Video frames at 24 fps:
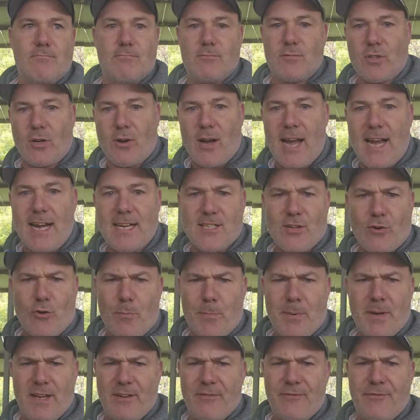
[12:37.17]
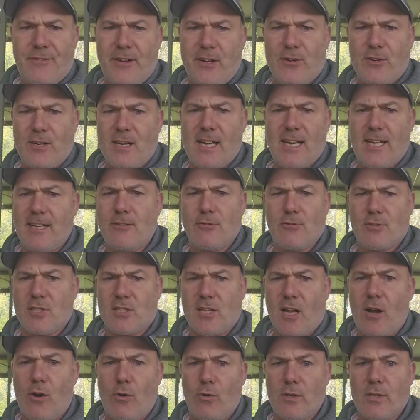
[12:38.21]
their heads are up in the fucking clouds
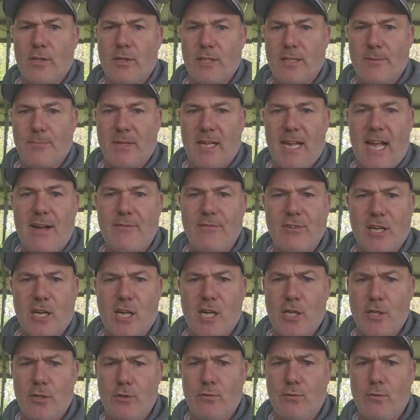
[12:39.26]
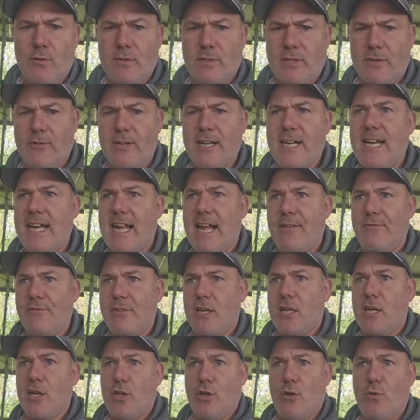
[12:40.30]
the whole time. They haven't a clue. They really haven't a
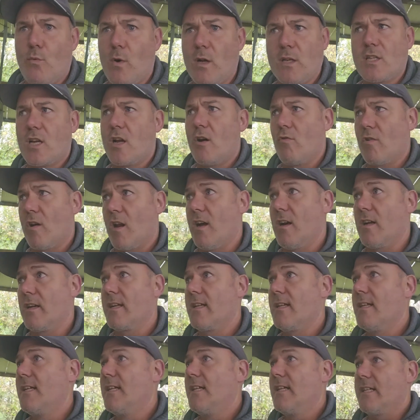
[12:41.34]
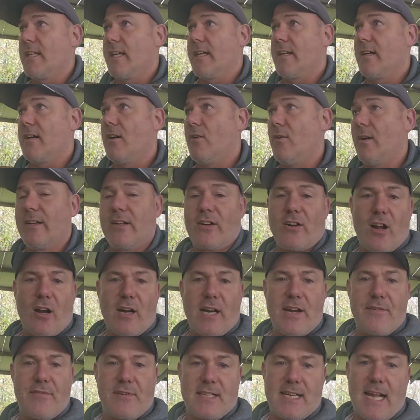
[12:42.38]
clue what's going on, you know, and they're not
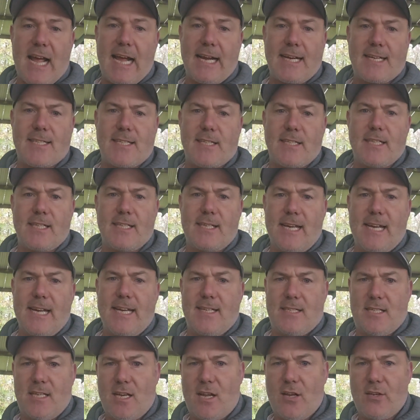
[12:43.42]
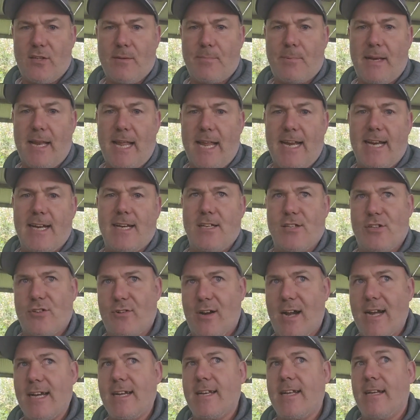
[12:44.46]
even taxing the diesel on the planes or
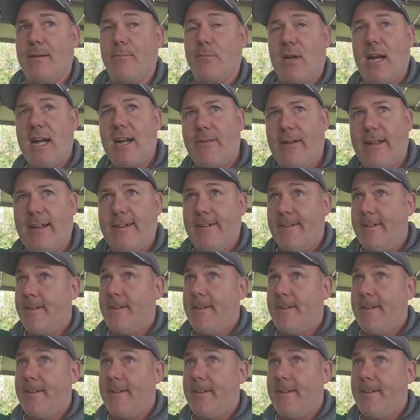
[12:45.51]
anything. But anyway,